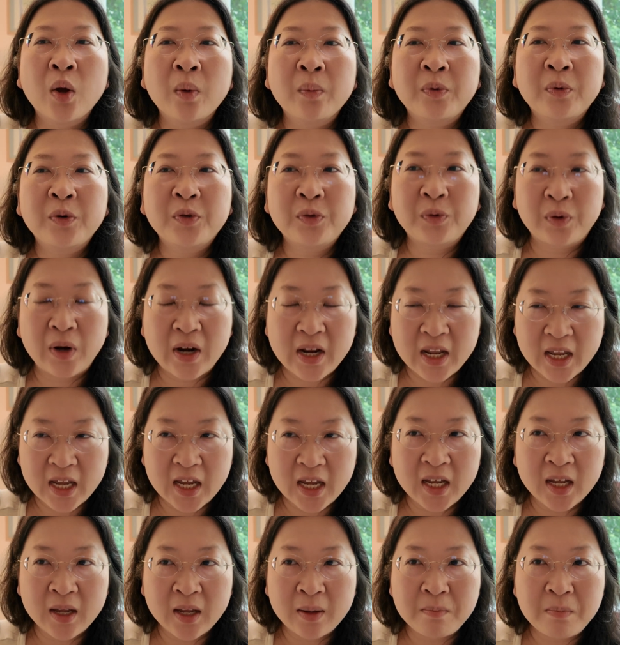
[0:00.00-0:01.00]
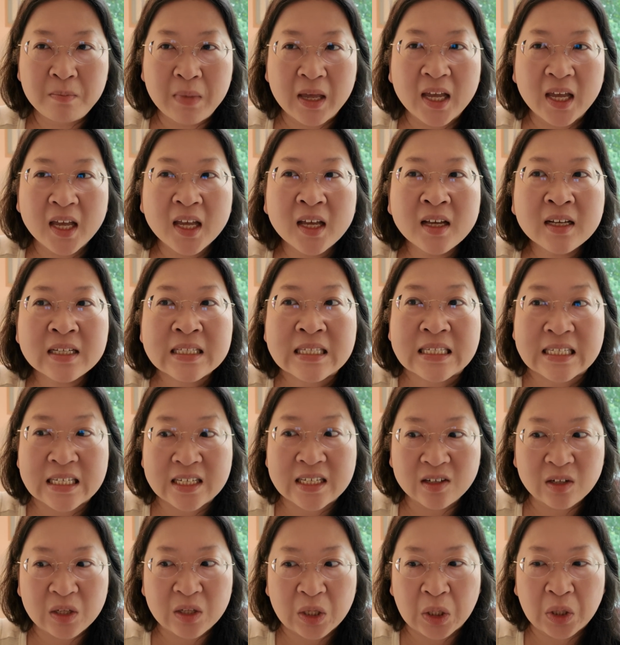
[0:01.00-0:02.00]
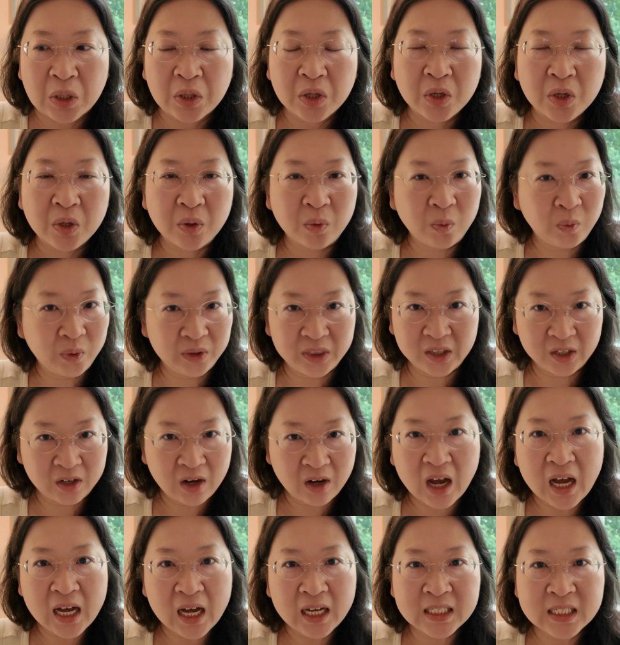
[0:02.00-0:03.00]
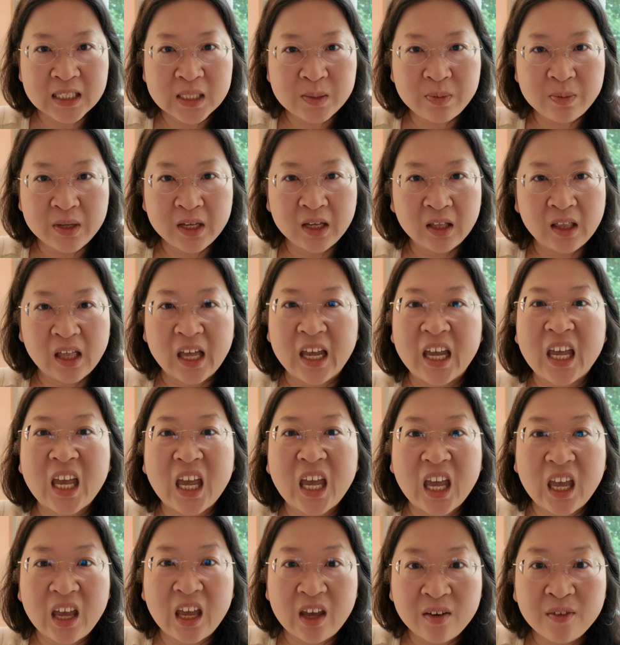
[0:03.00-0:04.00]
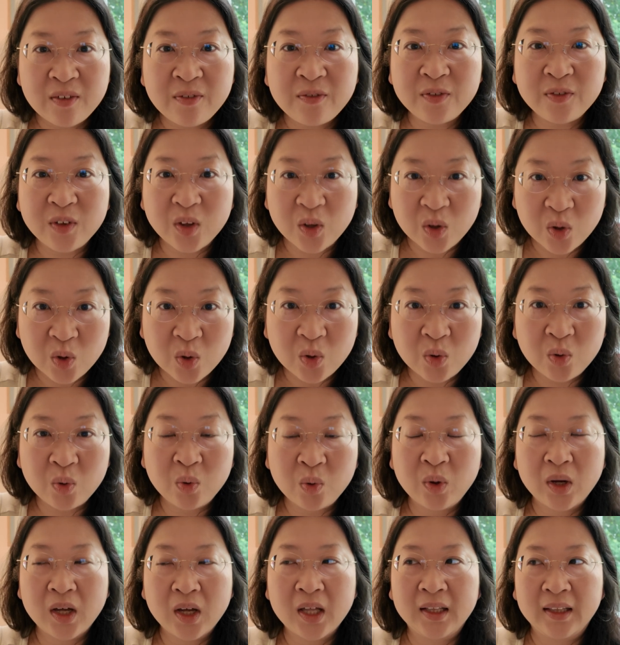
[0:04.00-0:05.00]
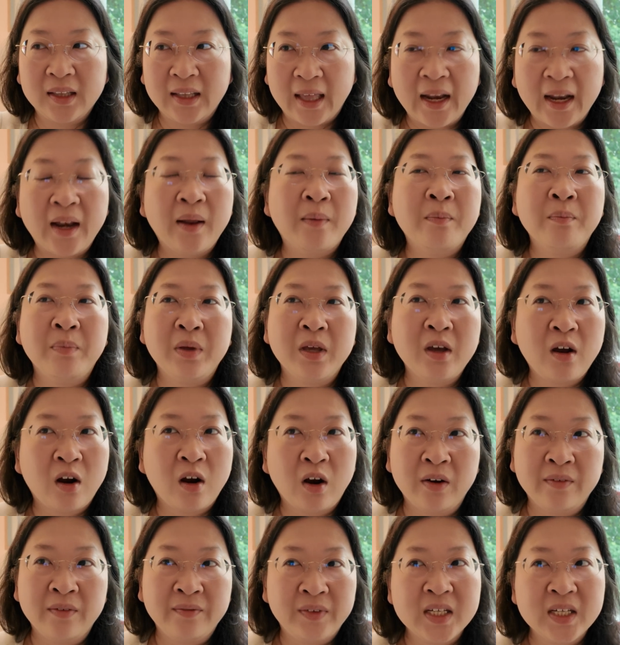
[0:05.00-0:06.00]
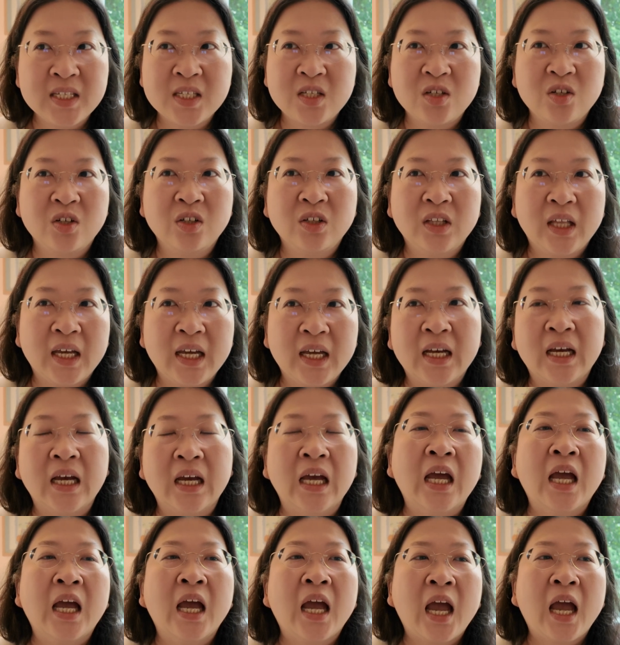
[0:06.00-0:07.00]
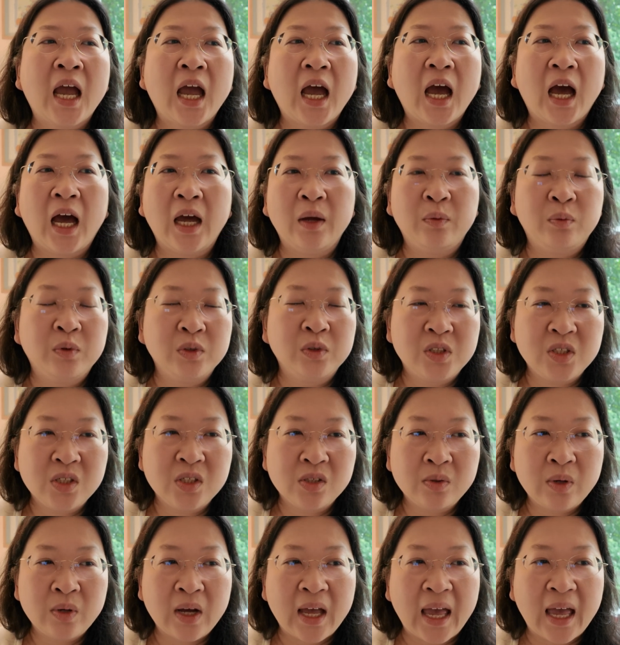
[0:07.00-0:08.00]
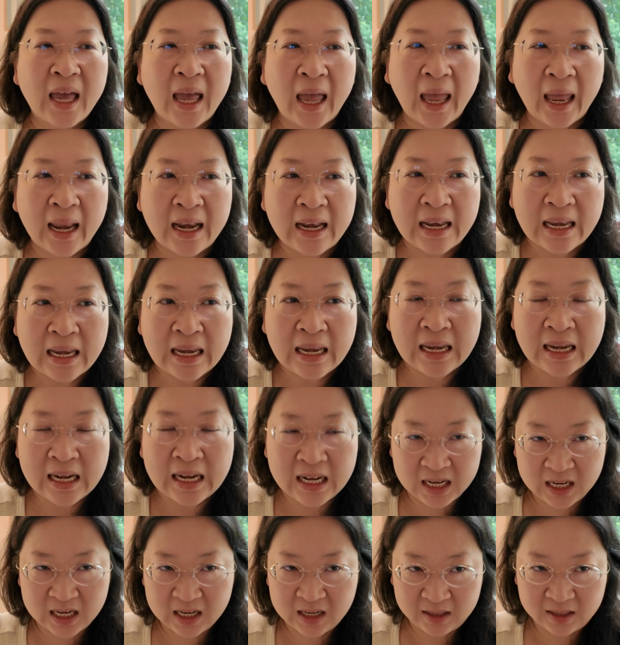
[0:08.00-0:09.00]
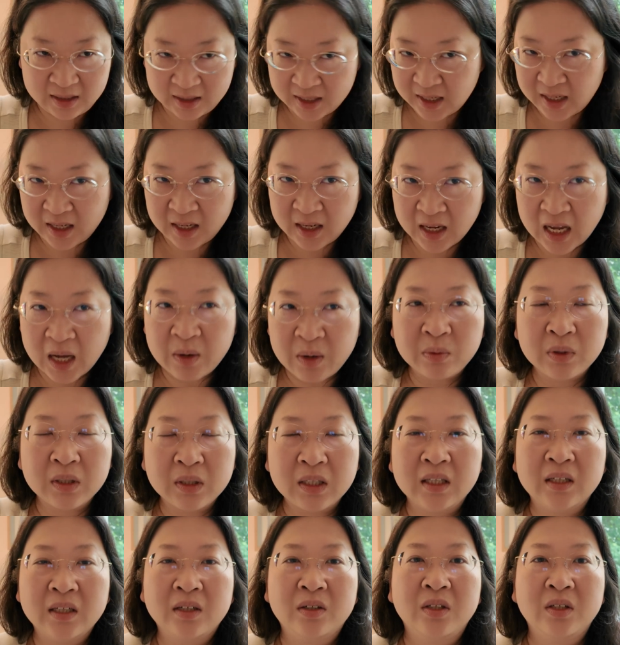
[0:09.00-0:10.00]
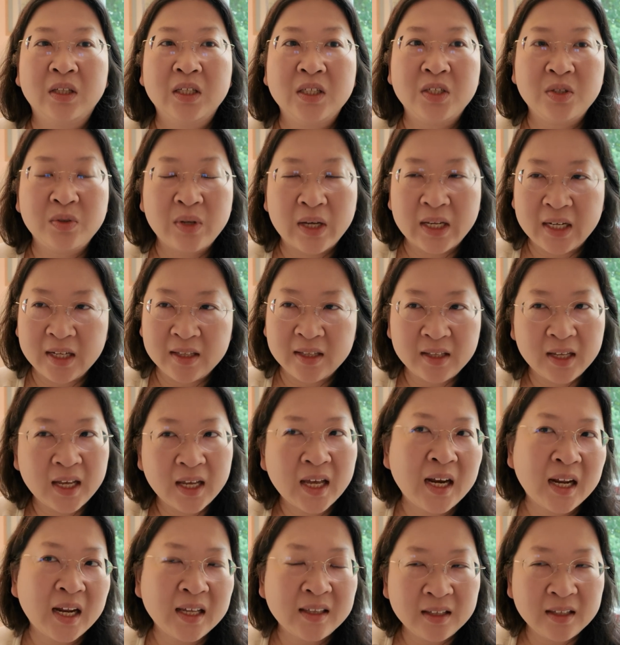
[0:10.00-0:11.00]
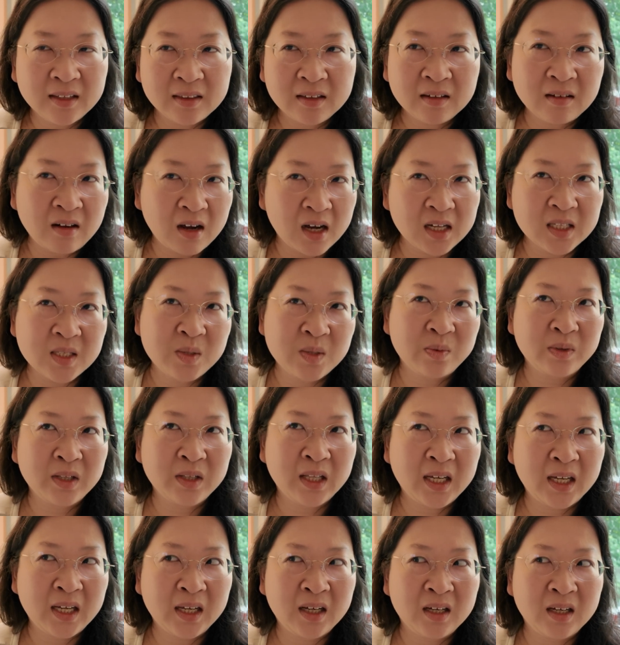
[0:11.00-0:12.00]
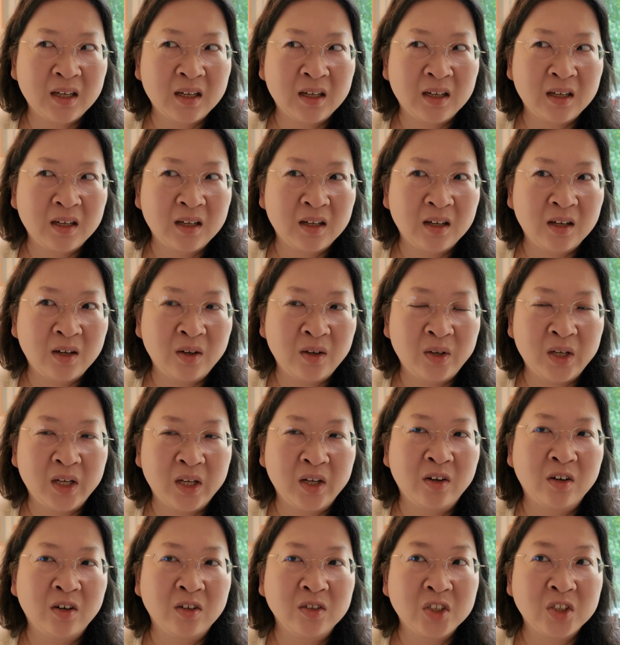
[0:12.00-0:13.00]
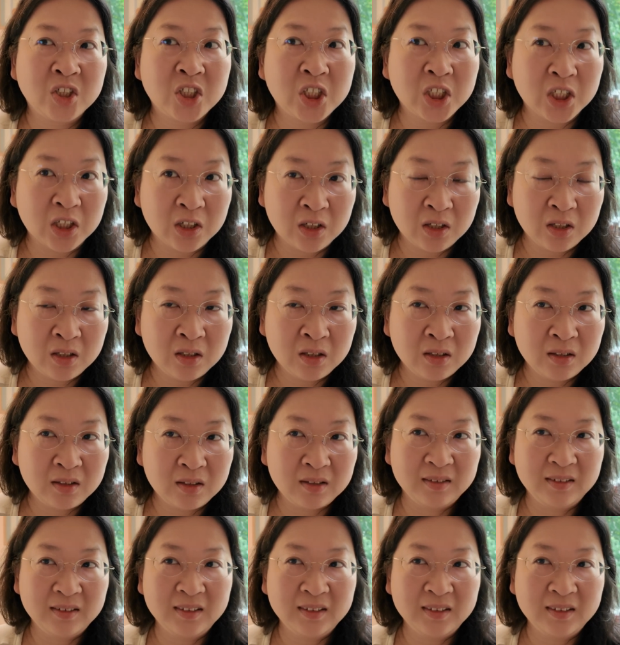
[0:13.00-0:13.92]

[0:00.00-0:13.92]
praying, making a deal with the gods, being like, if you let him be our investor, like I will do anything. I will literally do anything. And I think the gods were like, okay, girl, chill,